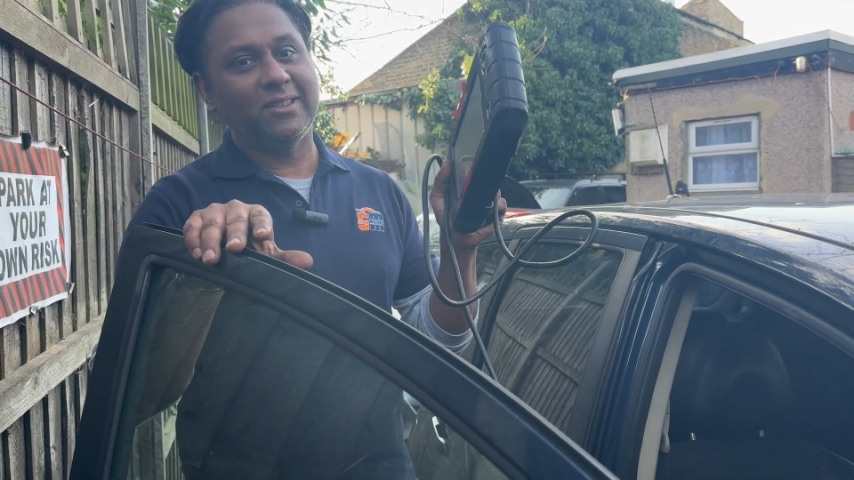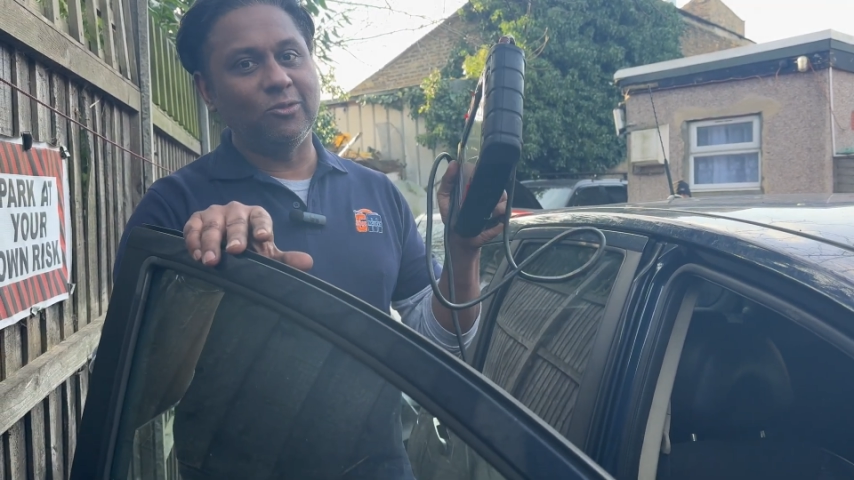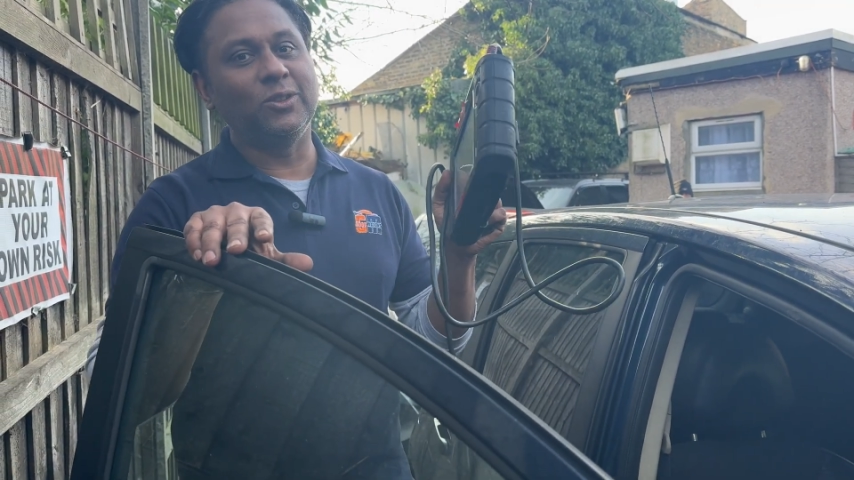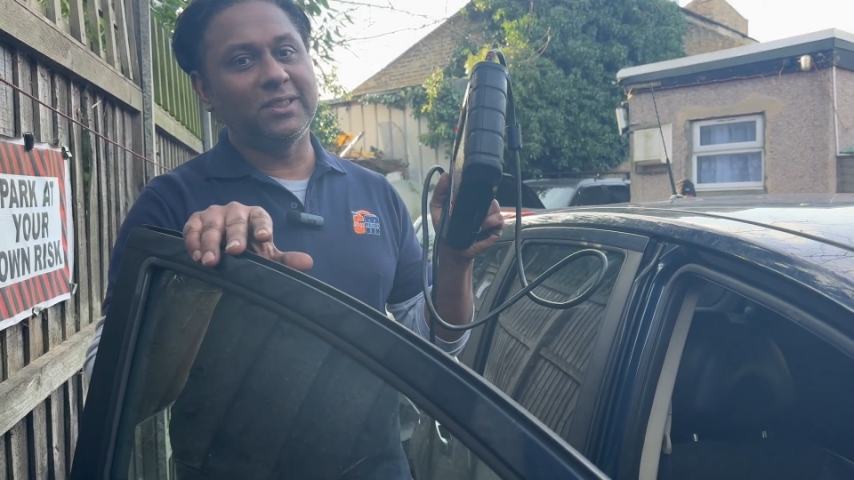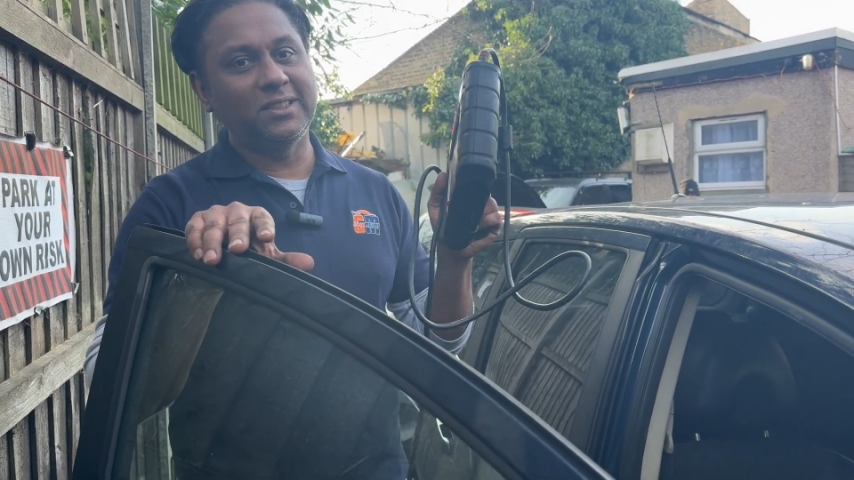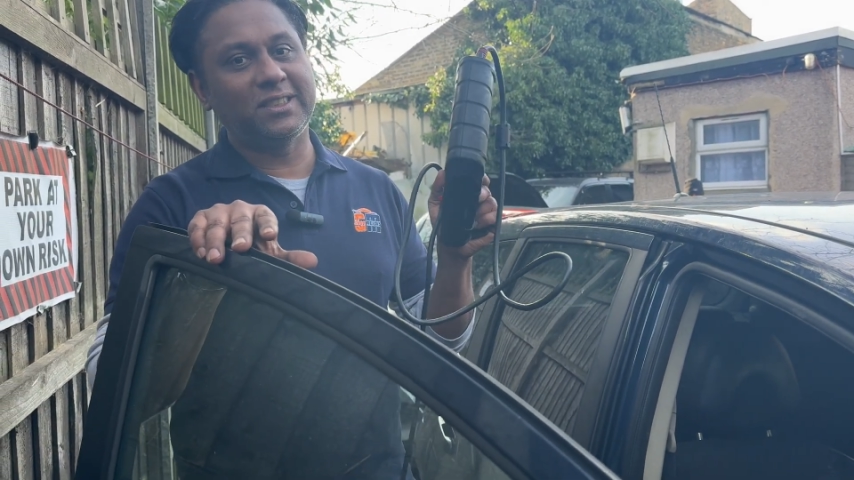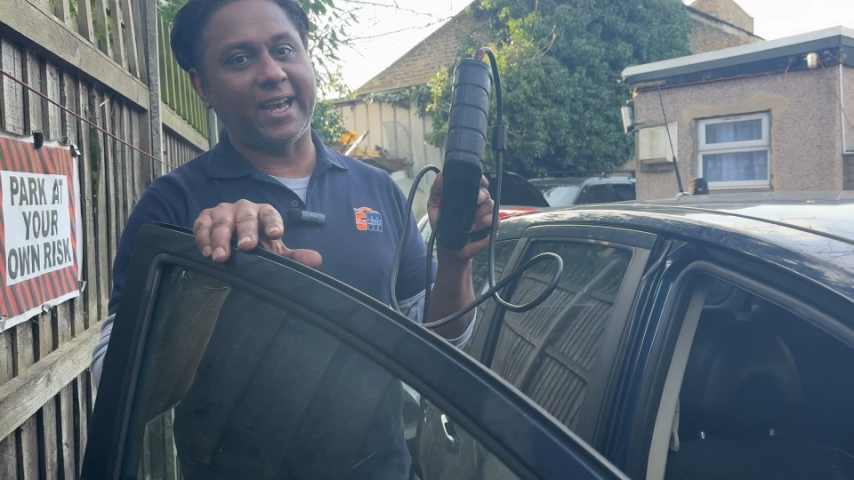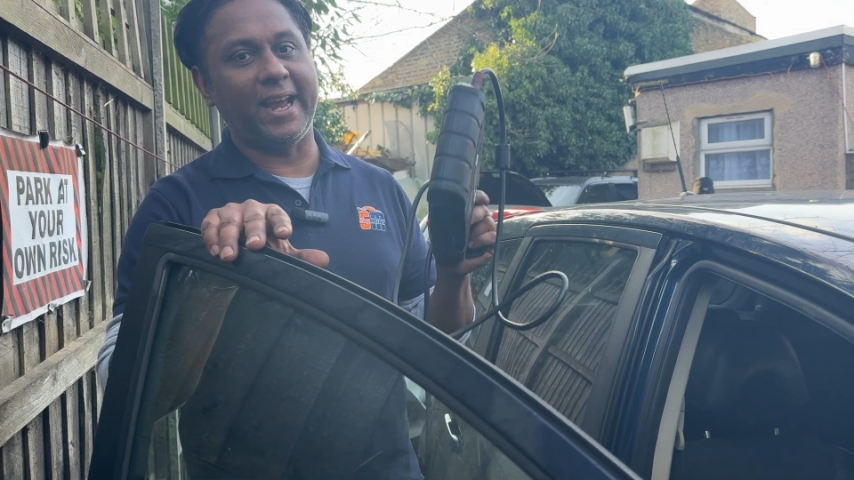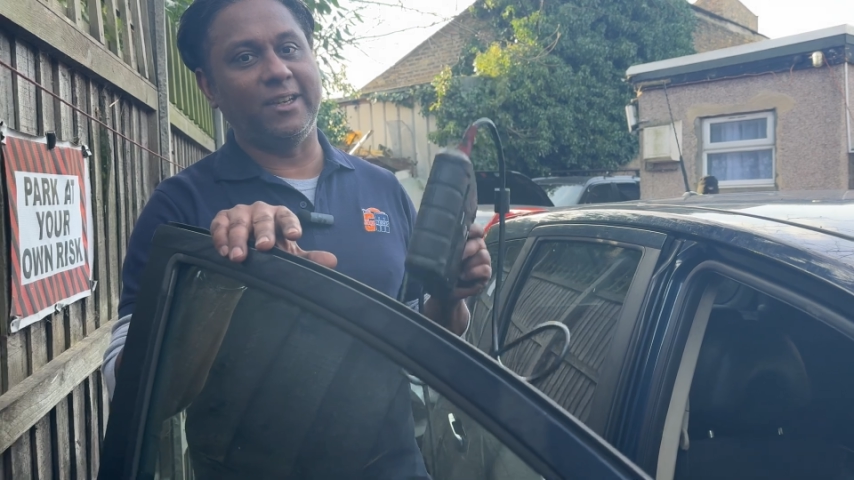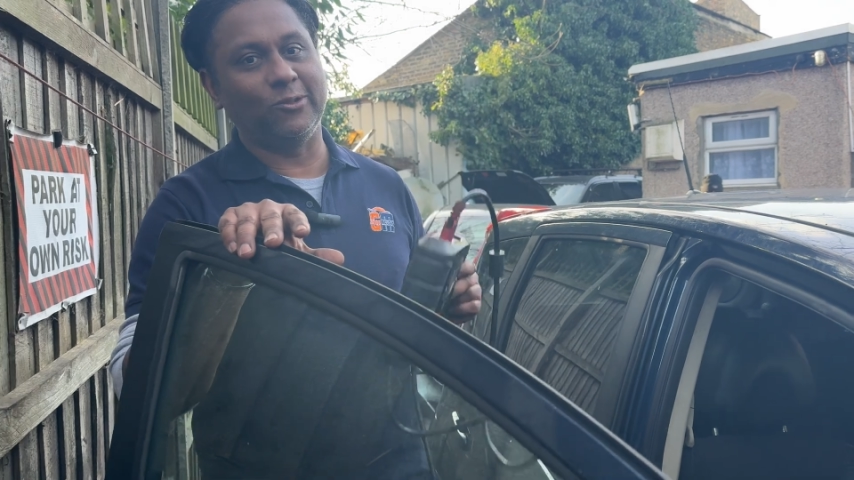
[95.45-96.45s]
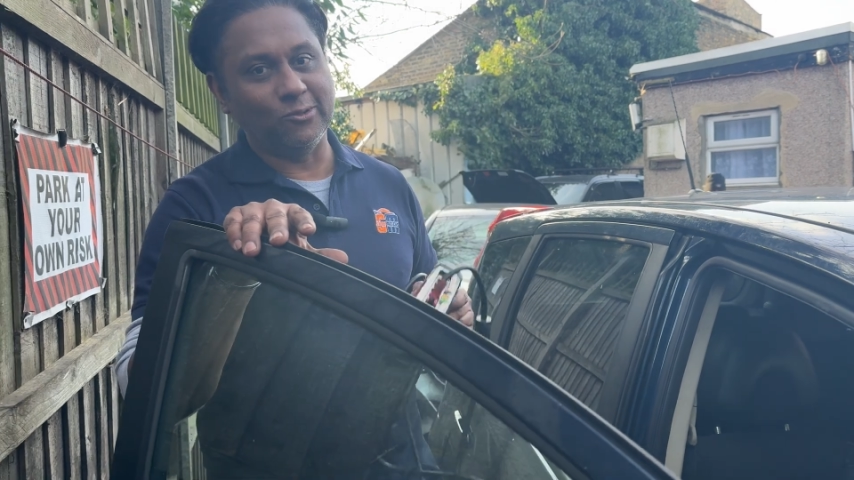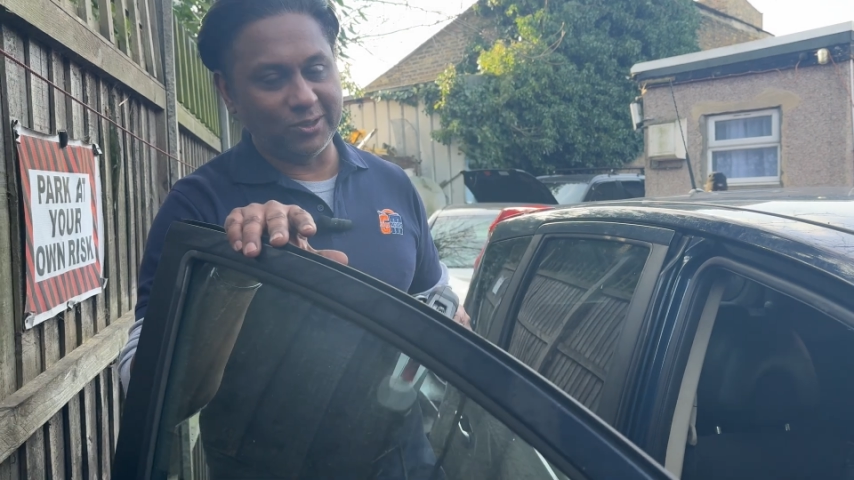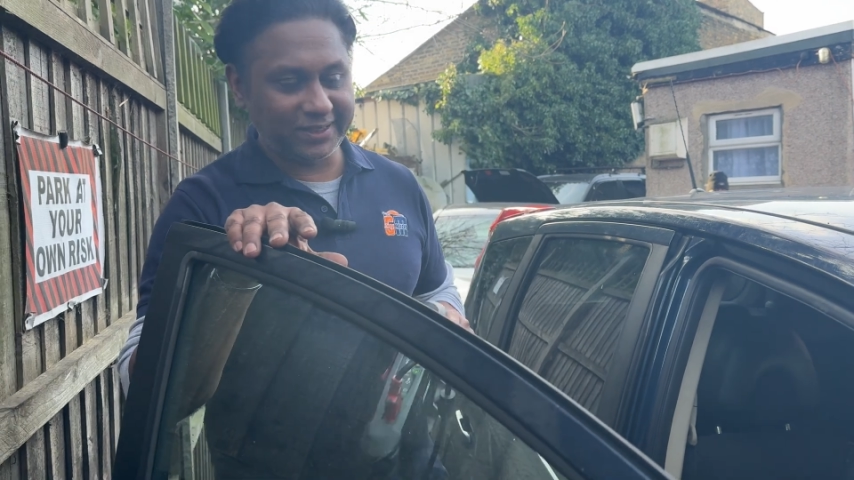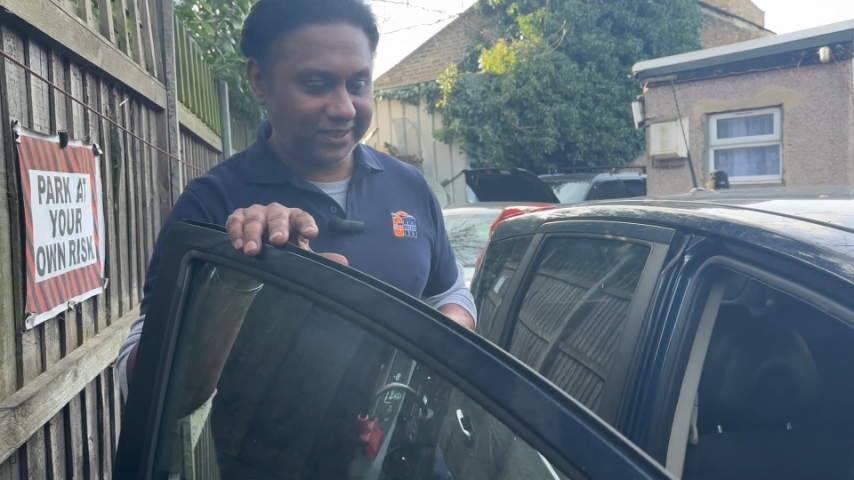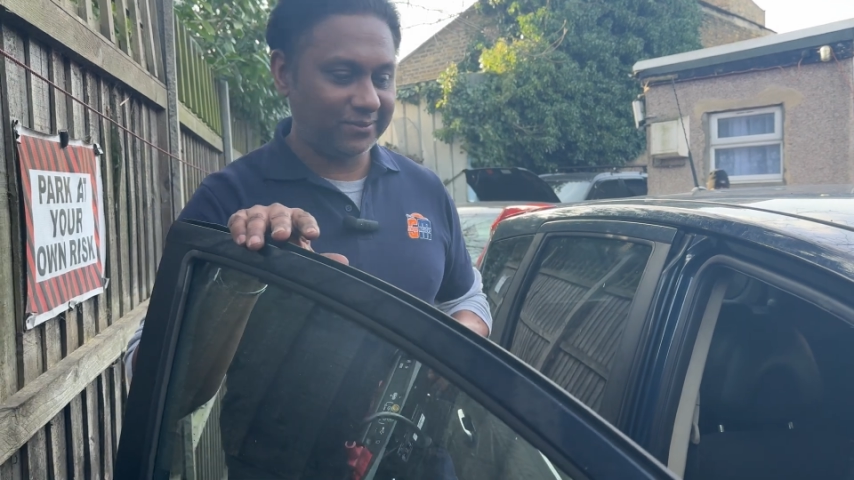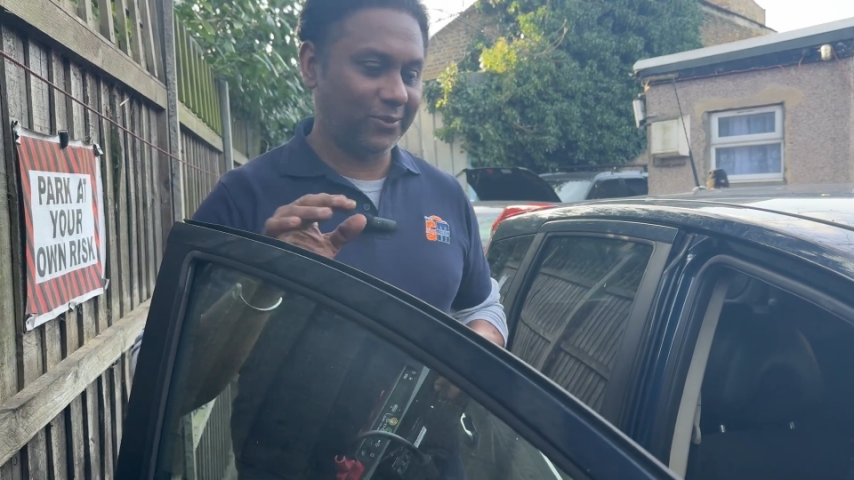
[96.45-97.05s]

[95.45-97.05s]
good scan tools